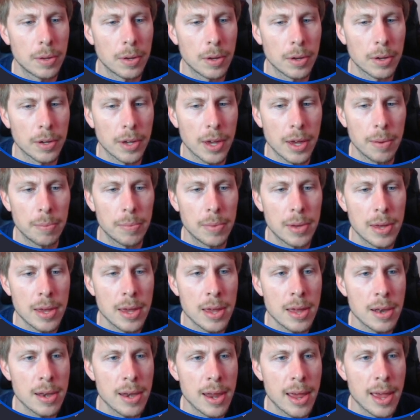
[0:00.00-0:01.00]
Okay,
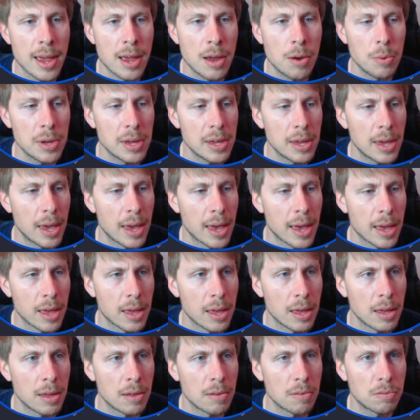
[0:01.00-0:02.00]
and now we
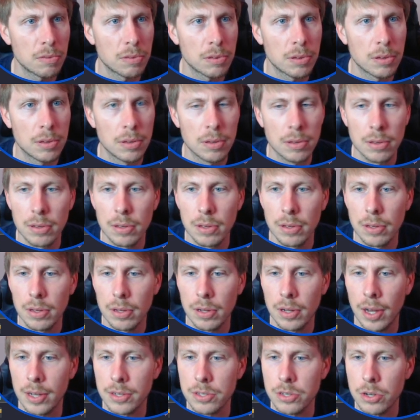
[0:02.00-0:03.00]
have
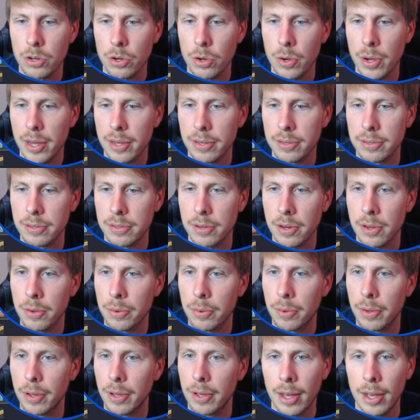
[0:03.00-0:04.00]
CasaOS.
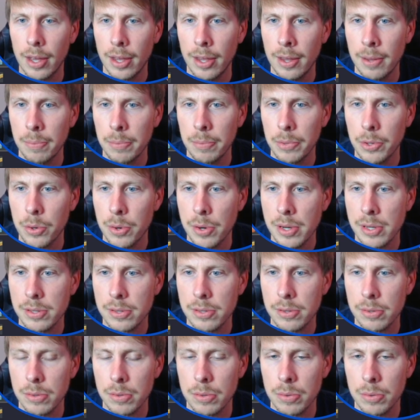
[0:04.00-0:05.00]
So I'm going
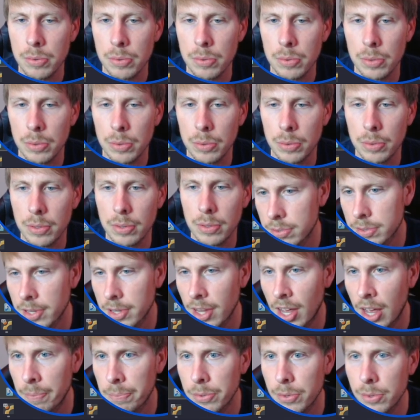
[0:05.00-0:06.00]
to
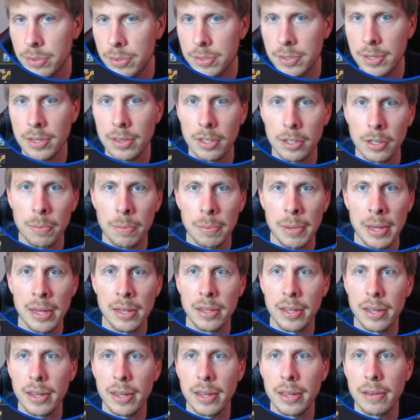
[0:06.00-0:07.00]
stop using the
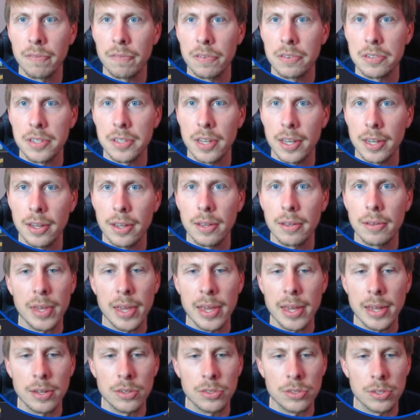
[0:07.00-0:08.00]
command line for a second
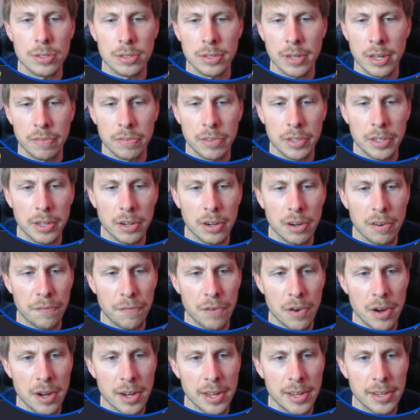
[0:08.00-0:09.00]
and just kind of look at our
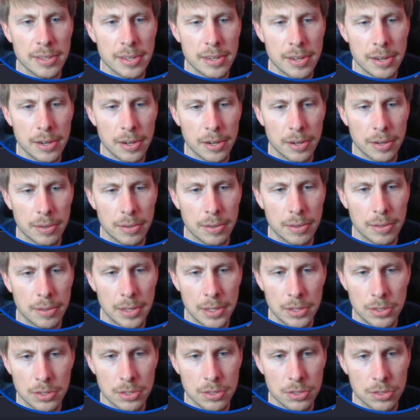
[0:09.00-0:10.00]
front end here
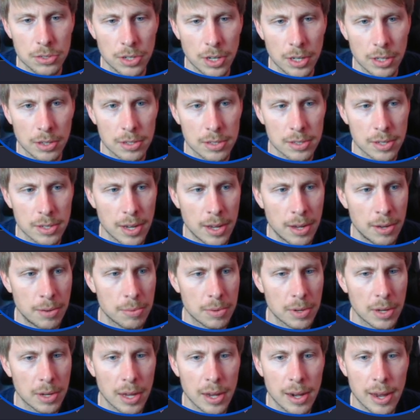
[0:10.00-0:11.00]
and just check this
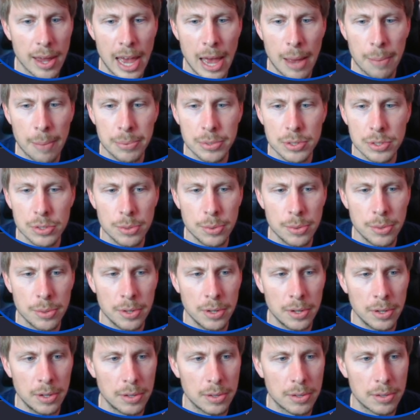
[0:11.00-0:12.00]
out. We got App
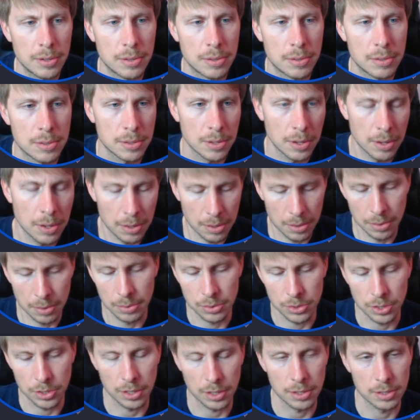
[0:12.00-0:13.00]
Store.
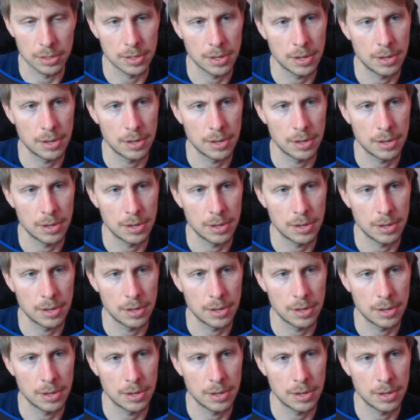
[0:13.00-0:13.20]
So check this